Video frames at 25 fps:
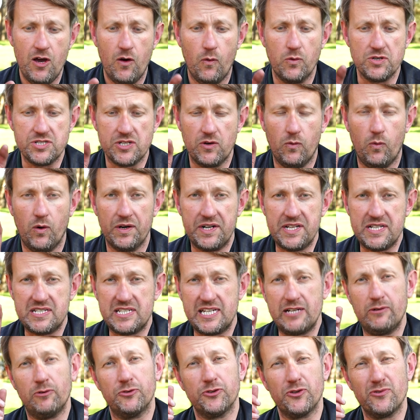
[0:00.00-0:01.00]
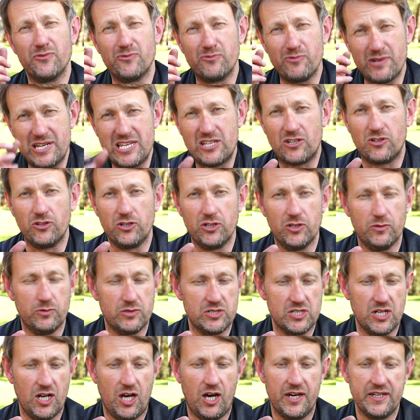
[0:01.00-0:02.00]
was I wanted to see what the recoil
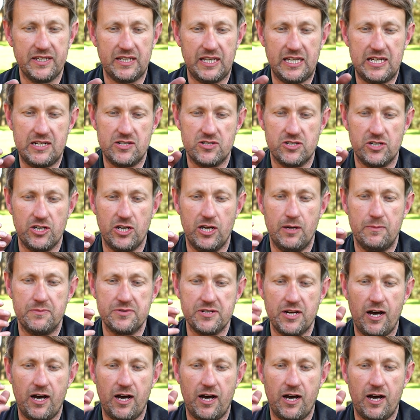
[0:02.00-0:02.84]
was like in terms